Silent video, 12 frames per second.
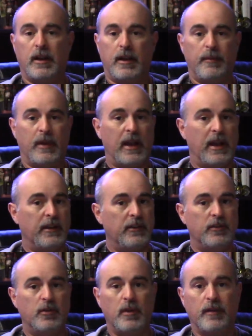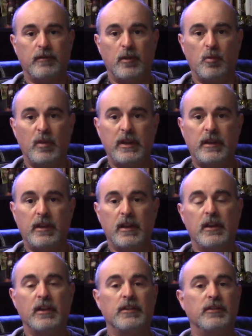I'm adding to every week.
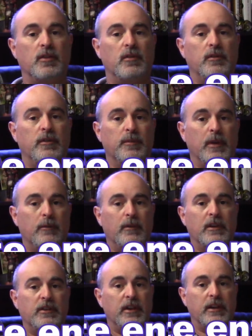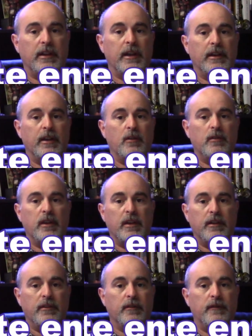So you might want to check that out
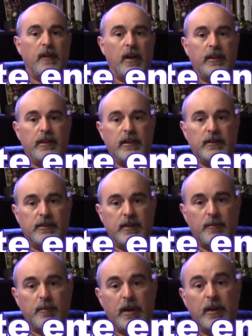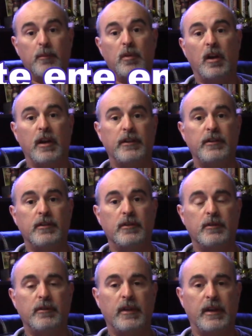and you'll find things that might apply to
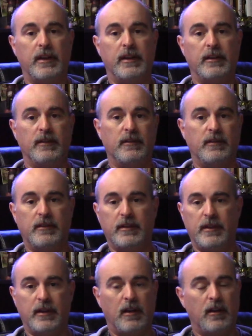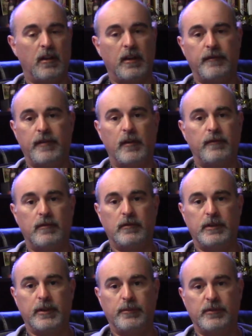you and a lot of
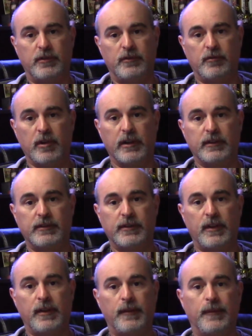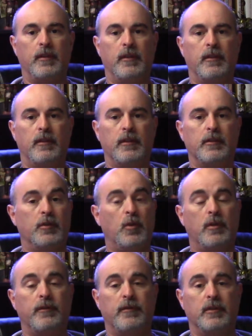helpful tips and tricks. The
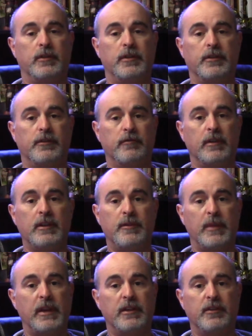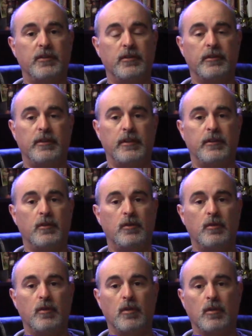short version is really making sure that
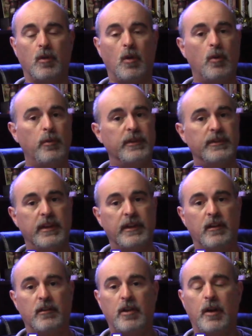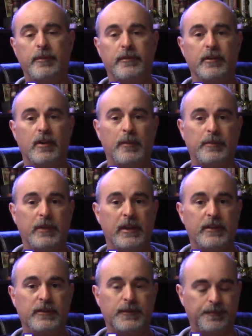you are always staying on top of your
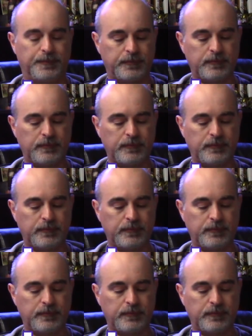updates.